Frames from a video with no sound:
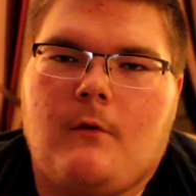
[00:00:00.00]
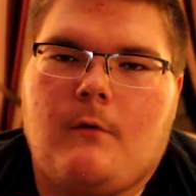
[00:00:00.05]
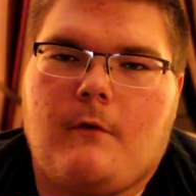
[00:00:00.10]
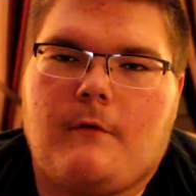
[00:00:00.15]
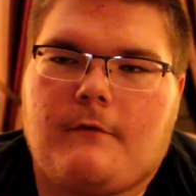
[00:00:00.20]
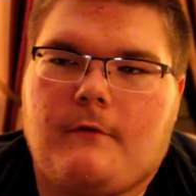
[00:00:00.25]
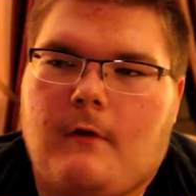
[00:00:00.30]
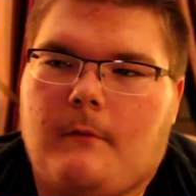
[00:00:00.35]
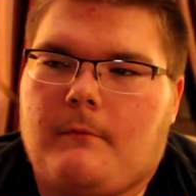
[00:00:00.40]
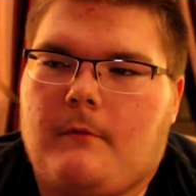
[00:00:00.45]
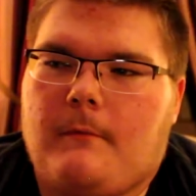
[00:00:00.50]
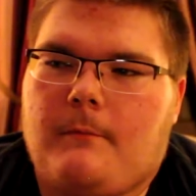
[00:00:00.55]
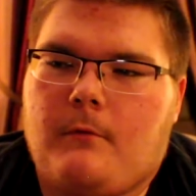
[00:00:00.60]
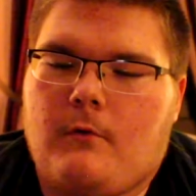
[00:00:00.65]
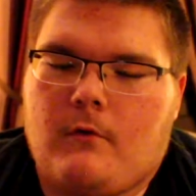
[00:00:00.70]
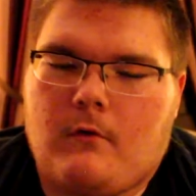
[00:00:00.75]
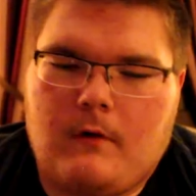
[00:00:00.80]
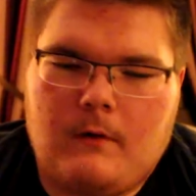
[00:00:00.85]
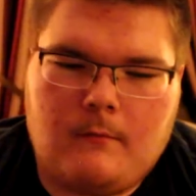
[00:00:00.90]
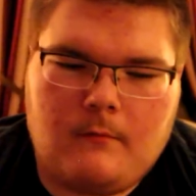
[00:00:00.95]
with their upgrade
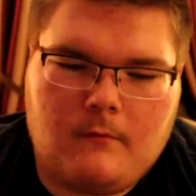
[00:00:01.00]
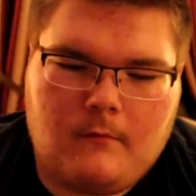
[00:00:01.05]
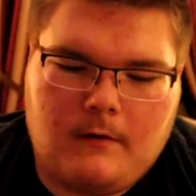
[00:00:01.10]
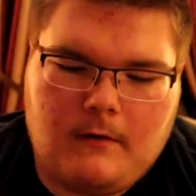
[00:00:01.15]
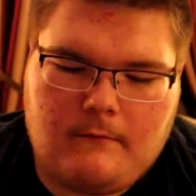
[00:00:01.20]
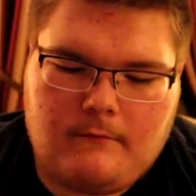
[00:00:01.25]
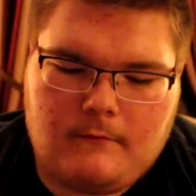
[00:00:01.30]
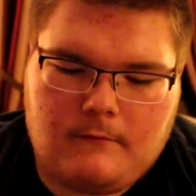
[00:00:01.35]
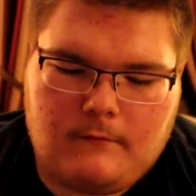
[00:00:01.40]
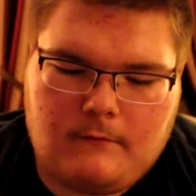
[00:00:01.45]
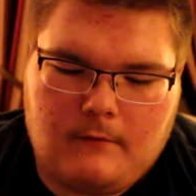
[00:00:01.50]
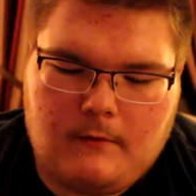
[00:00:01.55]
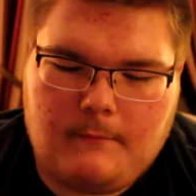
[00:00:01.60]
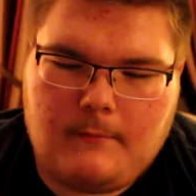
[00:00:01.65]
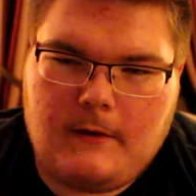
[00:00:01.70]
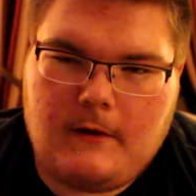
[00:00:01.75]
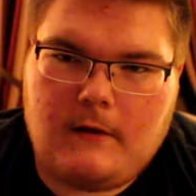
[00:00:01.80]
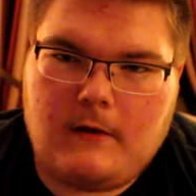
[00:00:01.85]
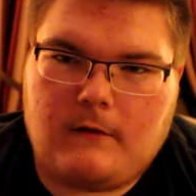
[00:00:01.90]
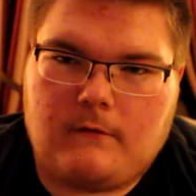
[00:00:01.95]
program or whatever, so I
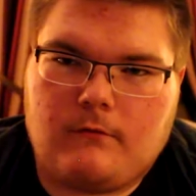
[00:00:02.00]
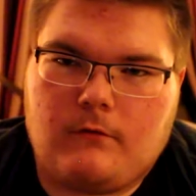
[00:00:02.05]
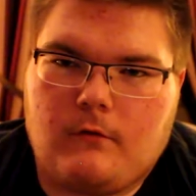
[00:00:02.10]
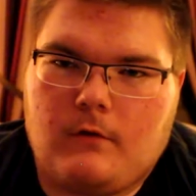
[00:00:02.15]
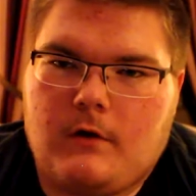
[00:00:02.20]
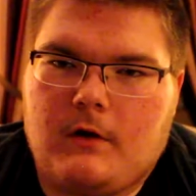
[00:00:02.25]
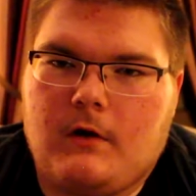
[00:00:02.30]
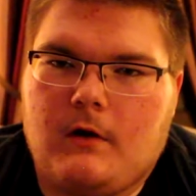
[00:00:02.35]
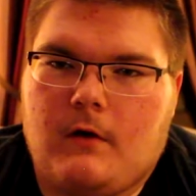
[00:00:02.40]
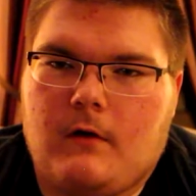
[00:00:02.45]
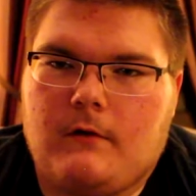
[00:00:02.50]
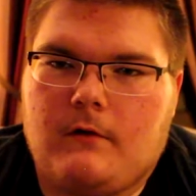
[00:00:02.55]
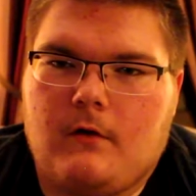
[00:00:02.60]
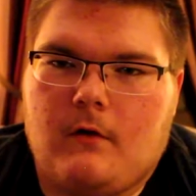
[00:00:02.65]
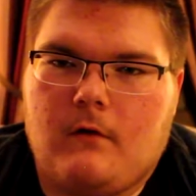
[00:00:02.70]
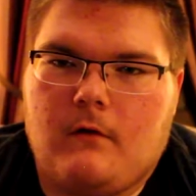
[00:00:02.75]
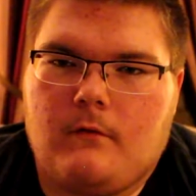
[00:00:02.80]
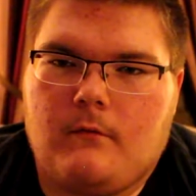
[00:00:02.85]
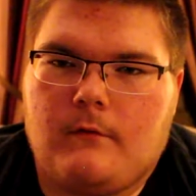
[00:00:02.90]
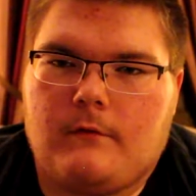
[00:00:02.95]
pay like 30 odd
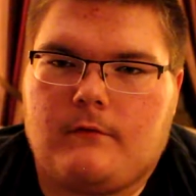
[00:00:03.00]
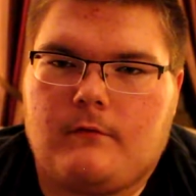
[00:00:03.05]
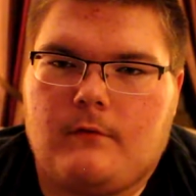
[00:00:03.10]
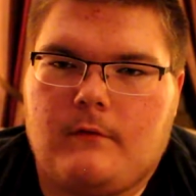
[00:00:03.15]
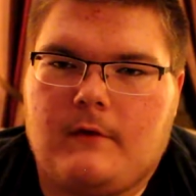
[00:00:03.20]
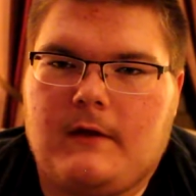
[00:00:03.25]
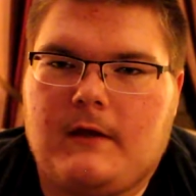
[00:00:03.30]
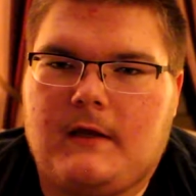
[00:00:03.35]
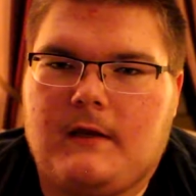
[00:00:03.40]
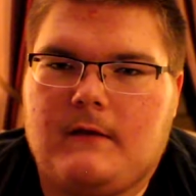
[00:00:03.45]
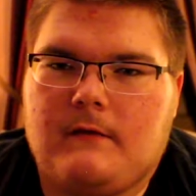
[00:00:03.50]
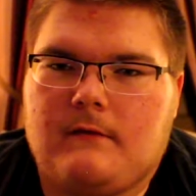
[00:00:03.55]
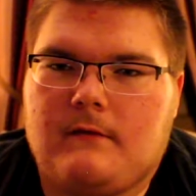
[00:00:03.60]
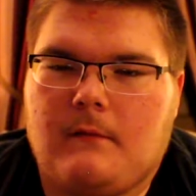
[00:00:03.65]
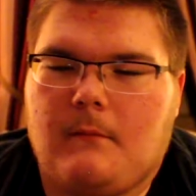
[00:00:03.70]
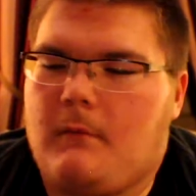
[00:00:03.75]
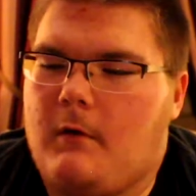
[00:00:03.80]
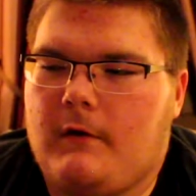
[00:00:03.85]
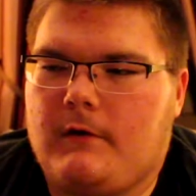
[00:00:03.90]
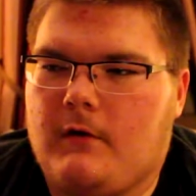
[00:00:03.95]
dollars, well 20
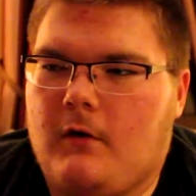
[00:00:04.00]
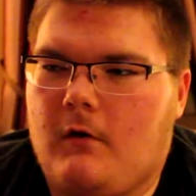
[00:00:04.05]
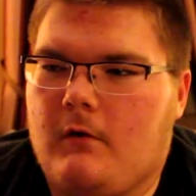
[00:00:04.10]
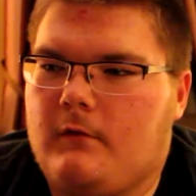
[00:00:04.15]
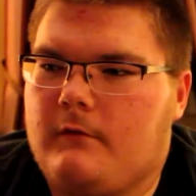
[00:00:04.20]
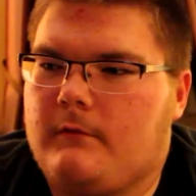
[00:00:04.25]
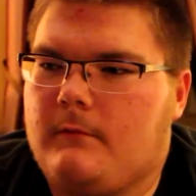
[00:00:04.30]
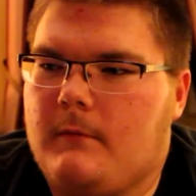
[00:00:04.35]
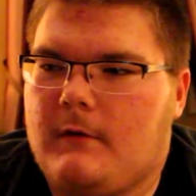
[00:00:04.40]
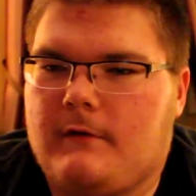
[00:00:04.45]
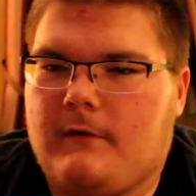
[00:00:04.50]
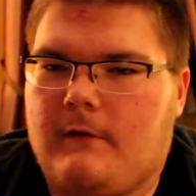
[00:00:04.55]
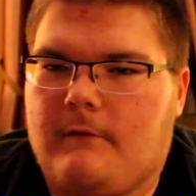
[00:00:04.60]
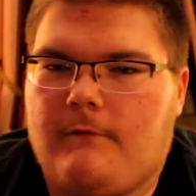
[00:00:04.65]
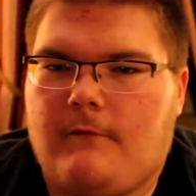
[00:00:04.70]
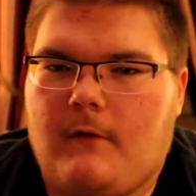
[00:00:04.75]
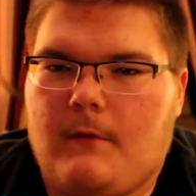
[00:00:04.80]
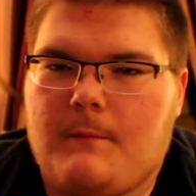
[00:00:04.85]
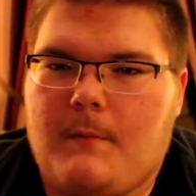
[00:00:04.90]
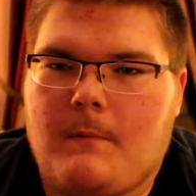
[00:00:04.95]
something odd dollars a month
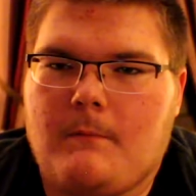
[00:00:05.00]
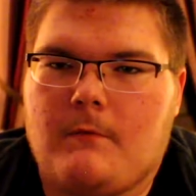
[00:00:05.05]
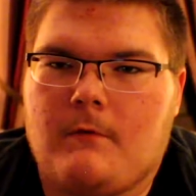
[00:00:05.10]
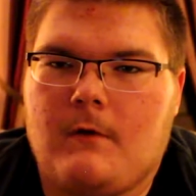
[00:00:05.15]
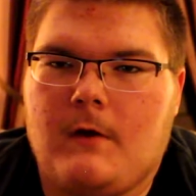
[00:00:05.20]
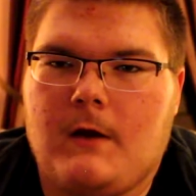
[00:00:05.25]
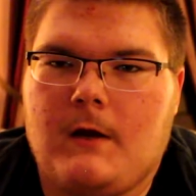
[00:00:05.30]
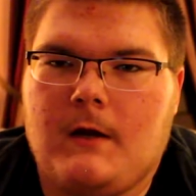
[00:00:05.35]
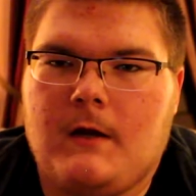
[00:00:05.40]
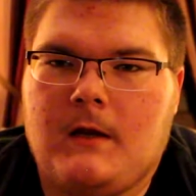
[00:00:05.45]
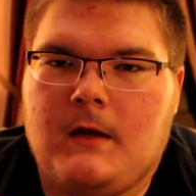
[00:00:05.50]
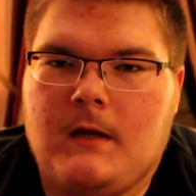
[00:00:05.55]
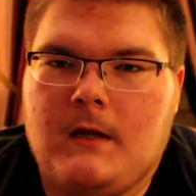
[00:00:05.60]
if I remember right.